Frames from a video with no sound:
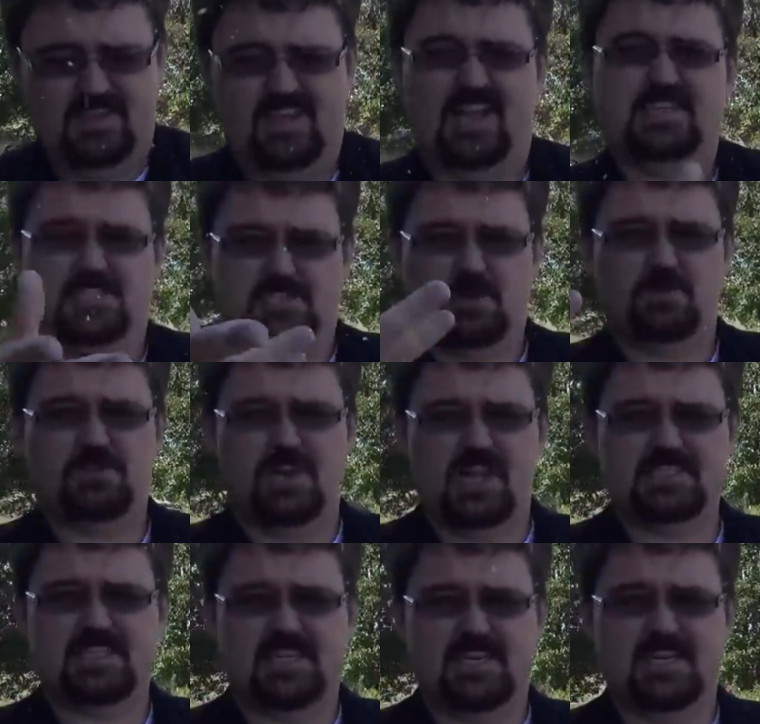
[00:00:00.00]
I just told you
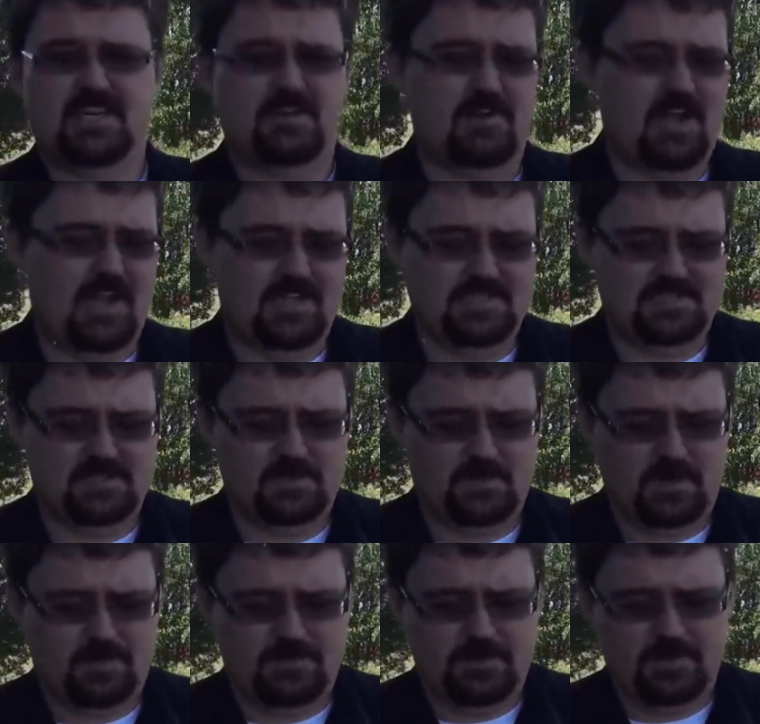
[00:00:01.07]
not to get it in your eyes, and look
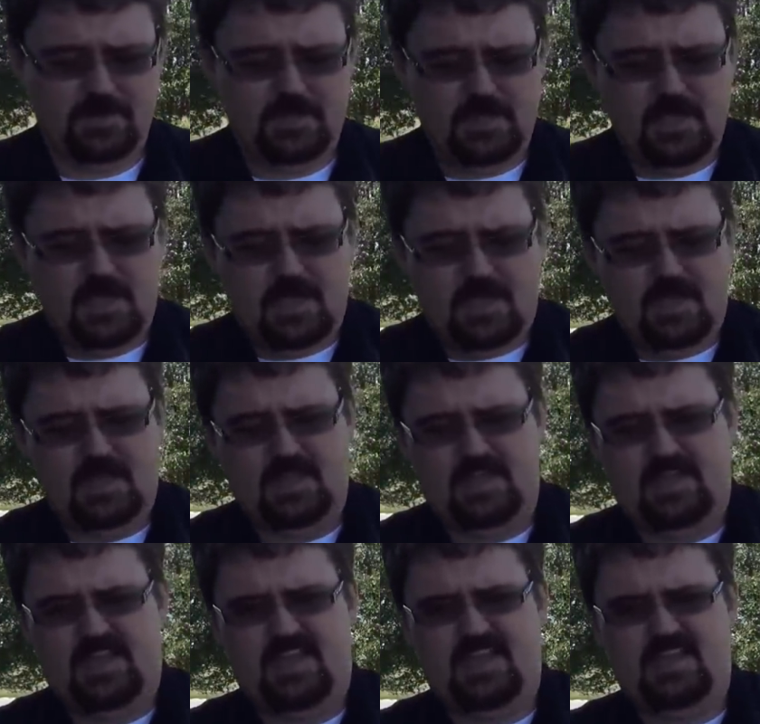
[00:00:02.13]
what I'm doing.
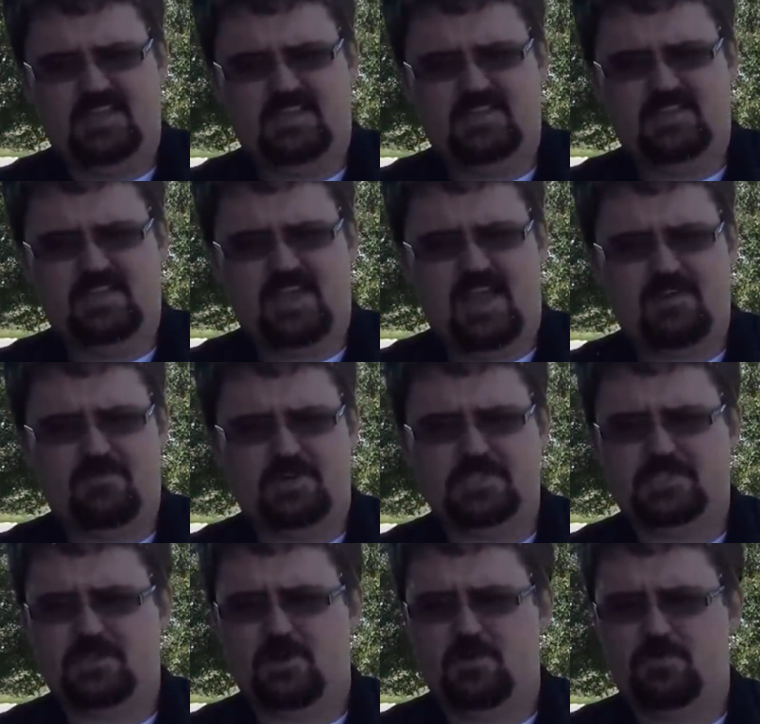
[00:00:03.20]
And the ivory
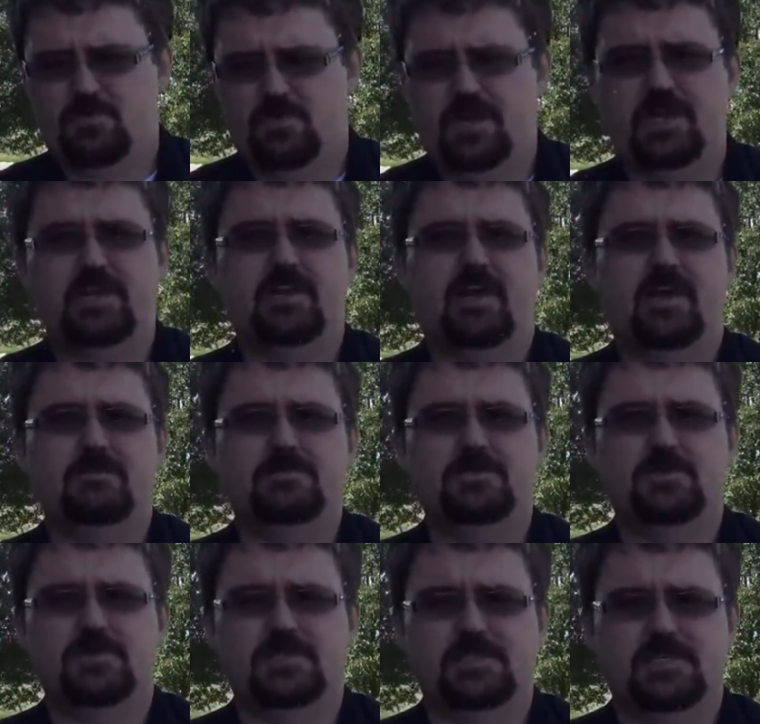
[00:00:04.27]
soap, when I'm
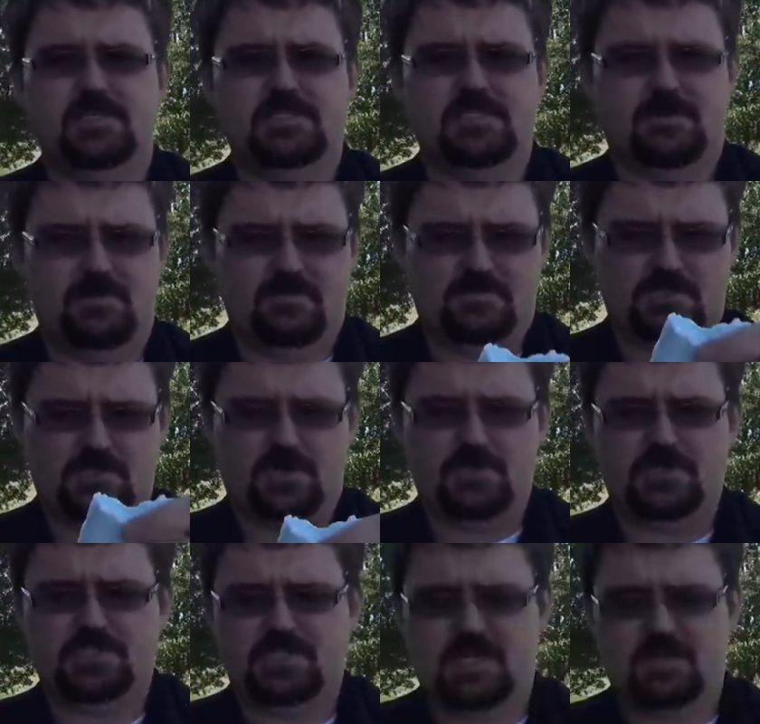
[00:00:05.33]
doing this, and I have to show
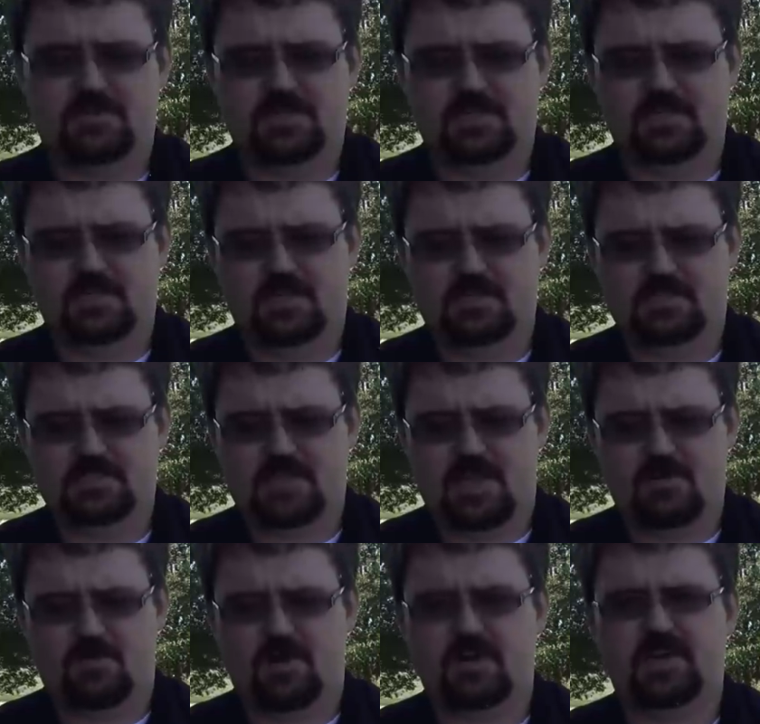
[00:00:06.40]
this down the
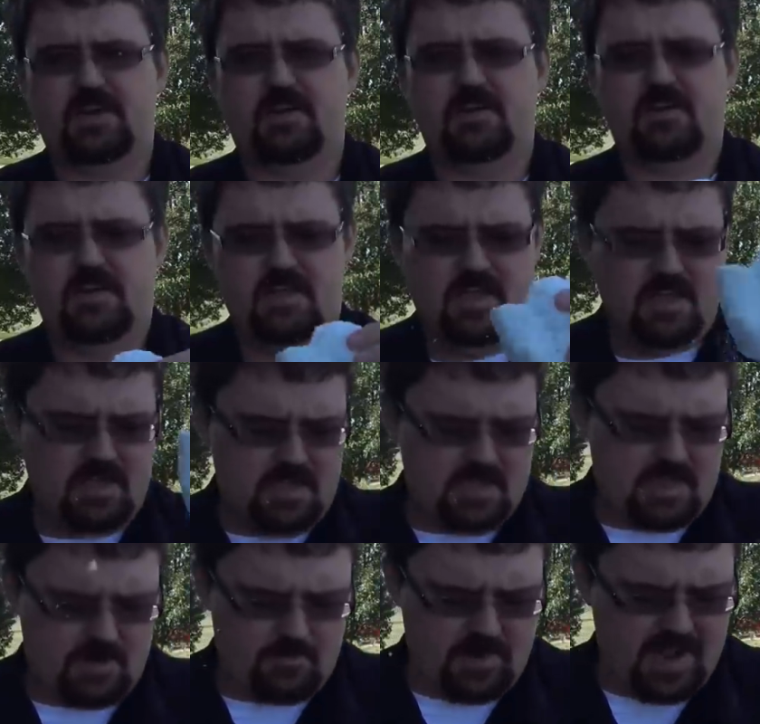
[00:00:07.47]
sidewalk here,
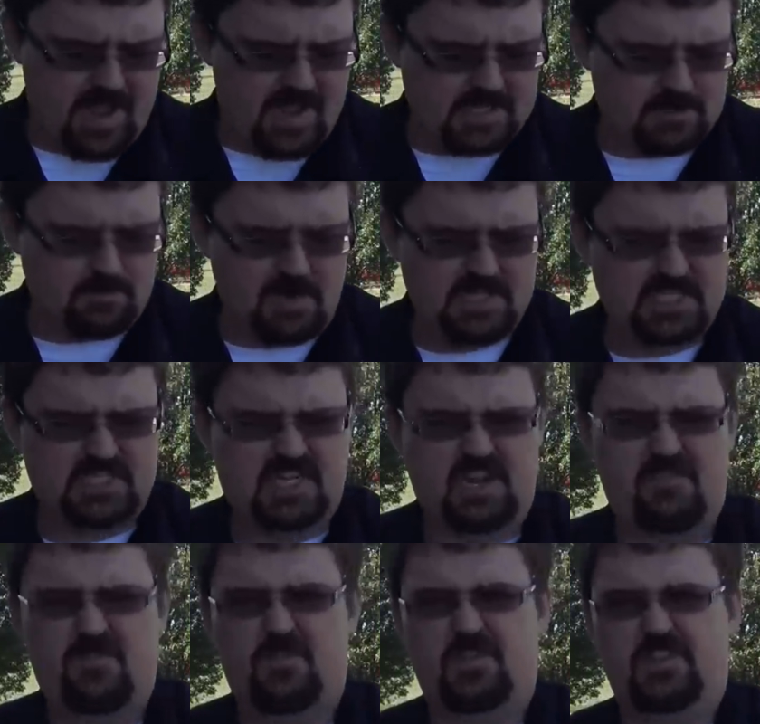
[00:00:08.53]
reacts much
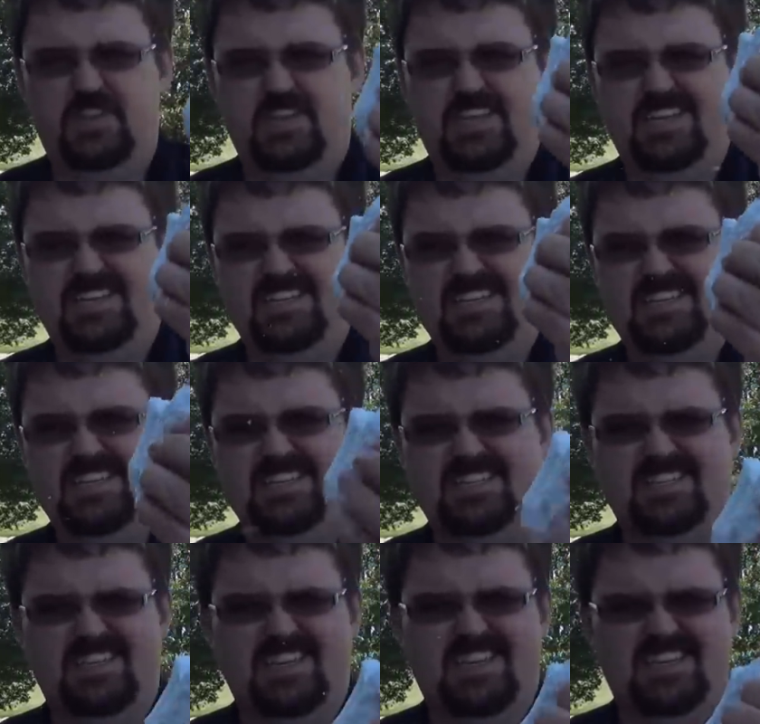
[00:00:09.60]
differently
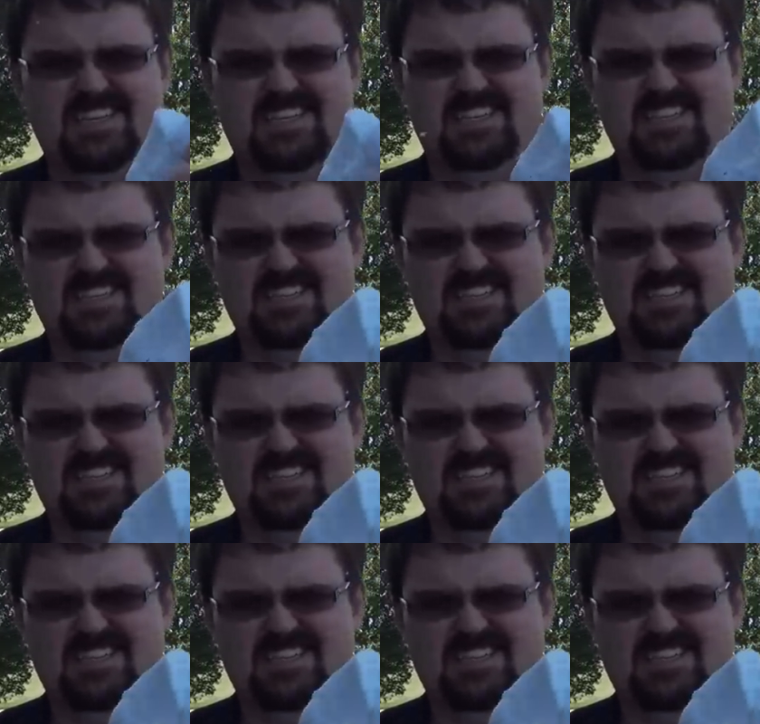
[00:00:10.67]
than